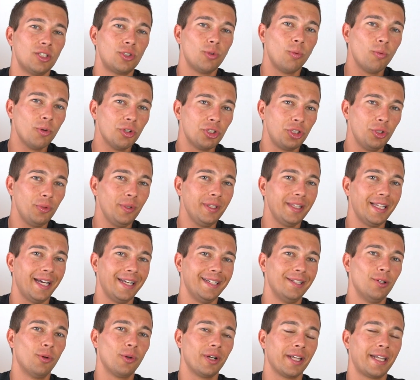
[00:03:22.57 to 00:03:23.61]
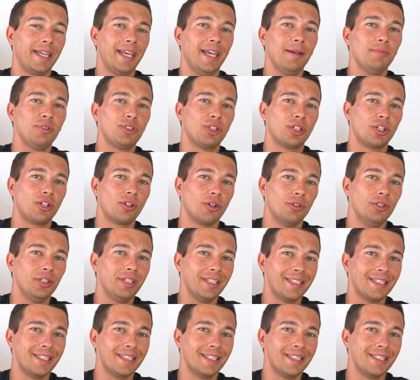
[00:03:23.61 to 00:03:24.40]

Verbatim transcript: So when we're doing that Nordic hamstring curl,